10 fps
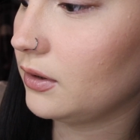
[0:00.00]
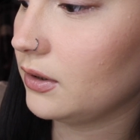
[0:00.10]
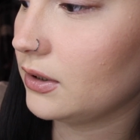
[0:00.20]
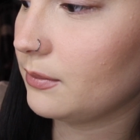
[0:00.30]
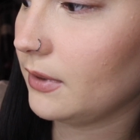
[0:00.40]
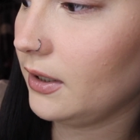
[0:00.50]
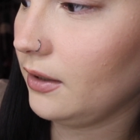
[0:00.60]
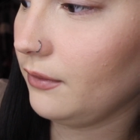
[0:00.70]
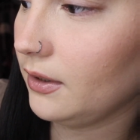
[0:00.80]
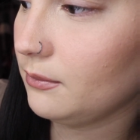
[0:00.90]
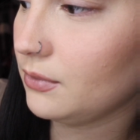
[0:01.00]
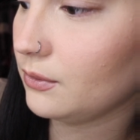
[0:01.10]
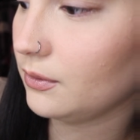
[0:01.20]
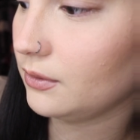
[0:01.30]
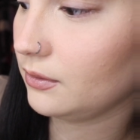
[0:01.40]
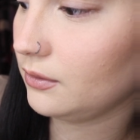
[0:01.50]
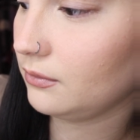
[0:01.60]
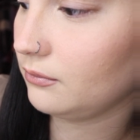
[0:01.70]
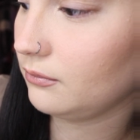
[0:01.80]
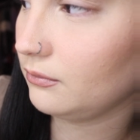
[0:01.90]
Let's play a random song.
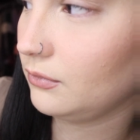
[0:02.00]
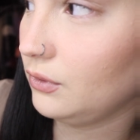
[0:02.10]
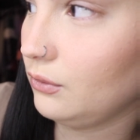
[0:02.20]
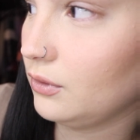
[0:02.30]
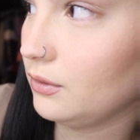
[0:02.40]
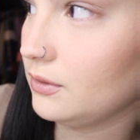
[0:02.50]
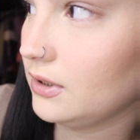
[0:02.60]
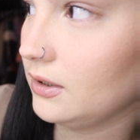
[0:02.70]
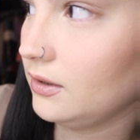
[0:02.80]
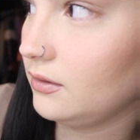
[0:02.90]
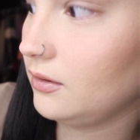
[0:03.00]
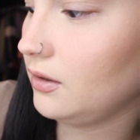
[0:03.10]
Close it.